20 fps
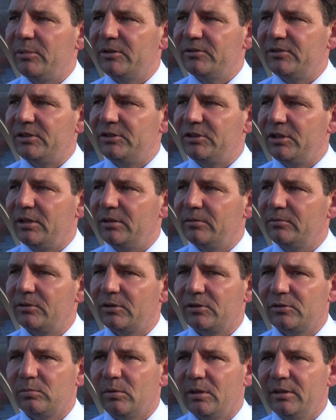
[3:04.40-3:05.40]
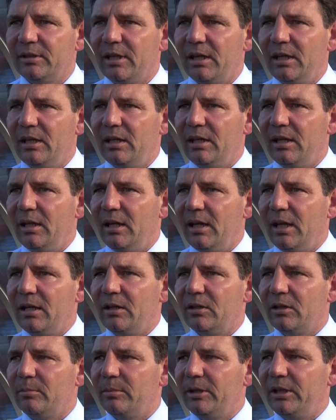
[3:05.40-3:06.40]
position, because one day it ain't
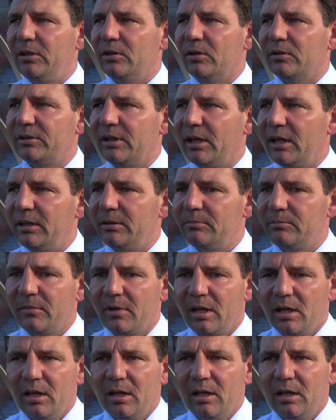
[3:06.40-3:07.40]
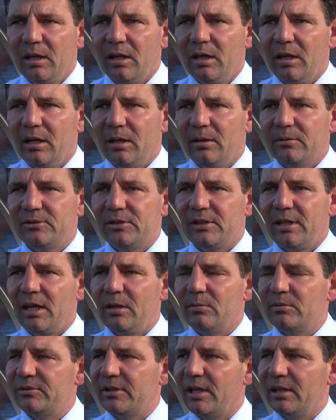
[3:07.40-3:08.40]
going to be your day, and
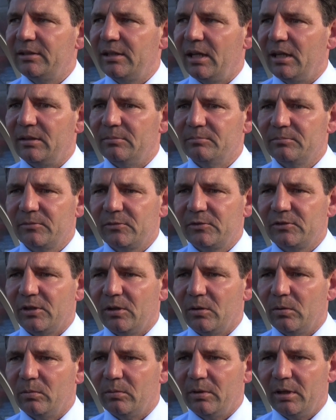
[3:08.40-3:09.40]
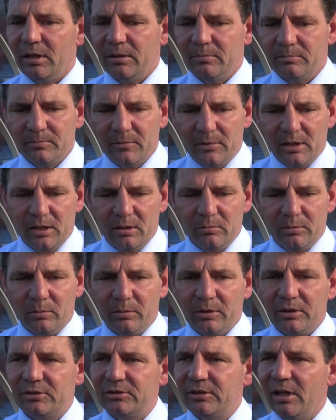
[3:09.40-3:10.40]
today was that day. So we
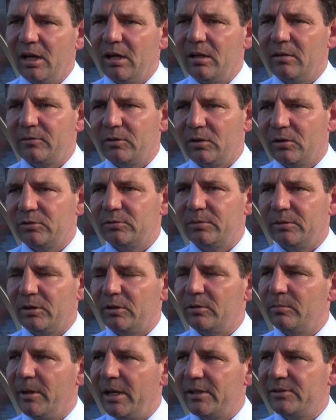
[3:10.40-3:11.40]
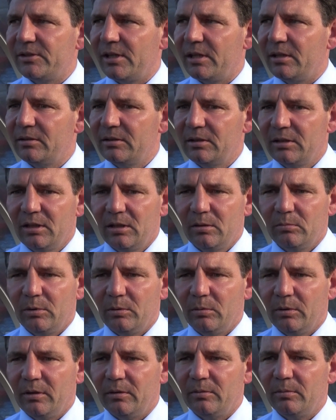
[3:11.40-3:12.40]
want to start, of course we do, better. We
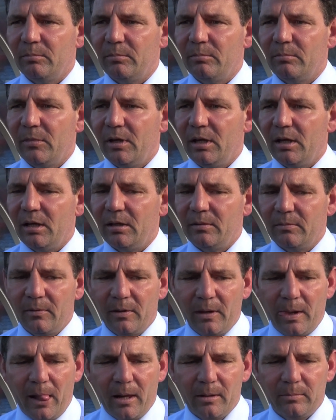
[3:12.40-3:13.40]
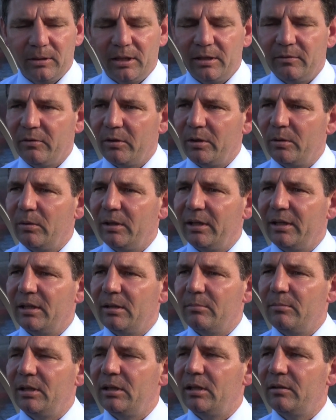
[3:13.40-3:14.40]
want to play very well in
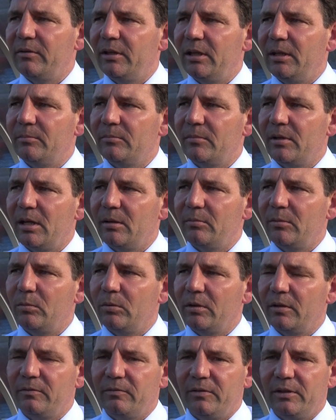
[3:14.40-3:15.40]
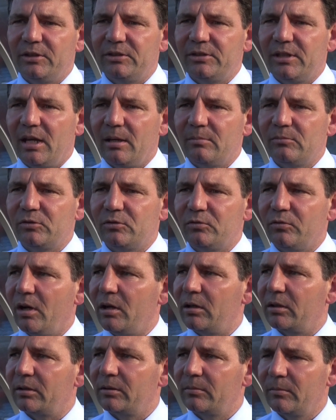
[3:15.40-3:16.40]
the middle of it, and we want to finish games
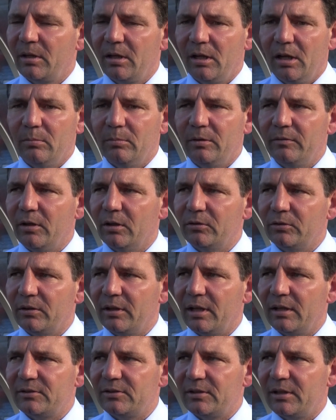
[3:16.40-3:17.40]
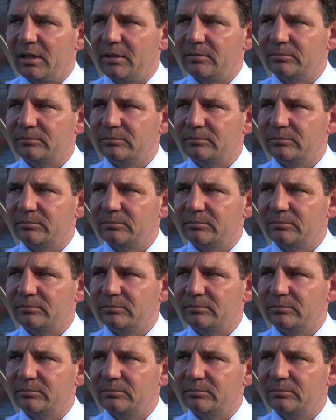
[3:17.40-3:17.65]
strong, and we've not done that today.